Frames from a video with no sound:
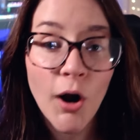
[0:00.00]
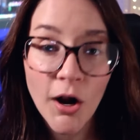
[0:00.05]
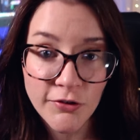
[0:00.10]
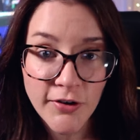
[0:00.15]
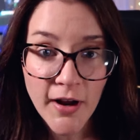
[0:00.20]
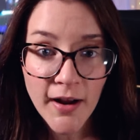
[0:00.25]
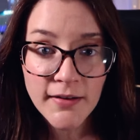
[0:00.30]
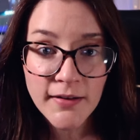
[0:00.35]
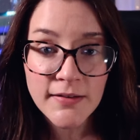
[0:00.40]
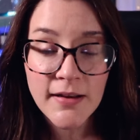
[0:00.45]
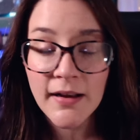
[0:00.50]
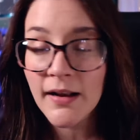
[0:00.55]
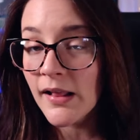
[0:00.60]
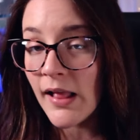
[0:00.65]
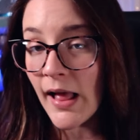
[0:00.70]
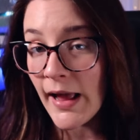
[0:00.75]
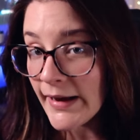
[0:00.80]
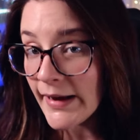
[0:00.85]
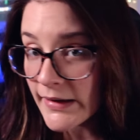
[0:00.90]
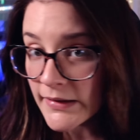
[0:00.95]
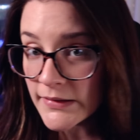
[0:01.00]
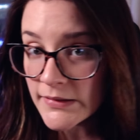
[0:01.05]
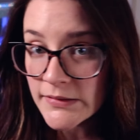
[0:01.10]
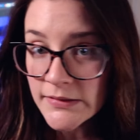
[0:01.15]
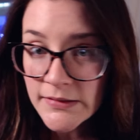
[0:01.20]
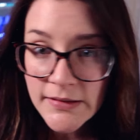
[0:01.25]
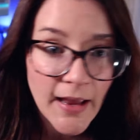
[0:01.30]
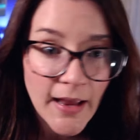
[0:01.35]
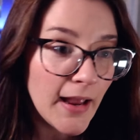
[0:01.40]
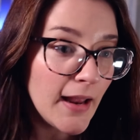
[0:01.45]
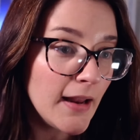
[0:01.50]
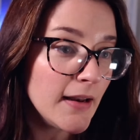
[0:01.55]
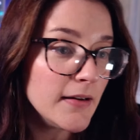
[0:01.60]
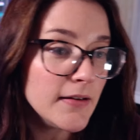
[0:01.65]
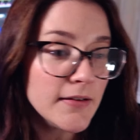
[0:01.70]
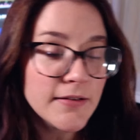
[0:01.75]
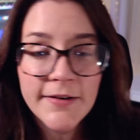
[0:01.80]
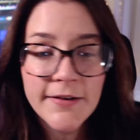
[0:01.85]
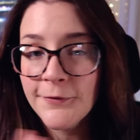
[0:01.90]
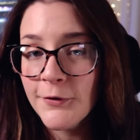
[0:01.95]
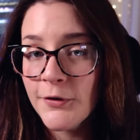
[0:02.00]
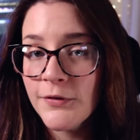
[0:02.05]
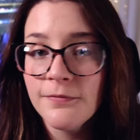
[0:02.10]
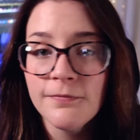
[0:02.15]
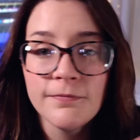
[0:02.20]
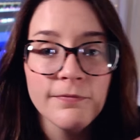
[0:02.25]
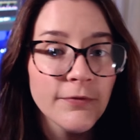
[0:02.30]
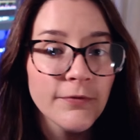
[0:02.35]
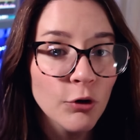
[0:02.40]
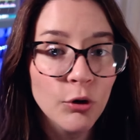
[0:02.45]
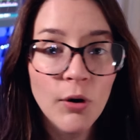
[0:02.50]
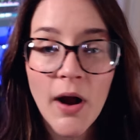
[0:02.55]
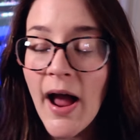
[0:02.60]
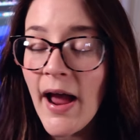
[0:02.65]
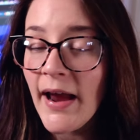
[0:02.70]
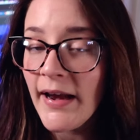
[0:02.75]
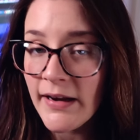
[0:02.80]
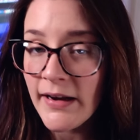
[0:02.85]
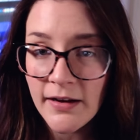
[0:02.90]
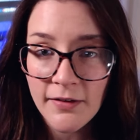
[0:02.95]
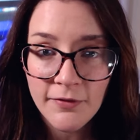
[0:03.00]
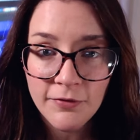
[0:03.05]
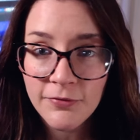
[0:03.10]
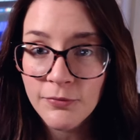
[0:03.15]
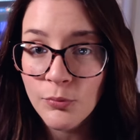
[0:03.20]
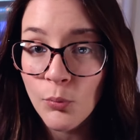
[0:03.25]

projects and clients and different variety of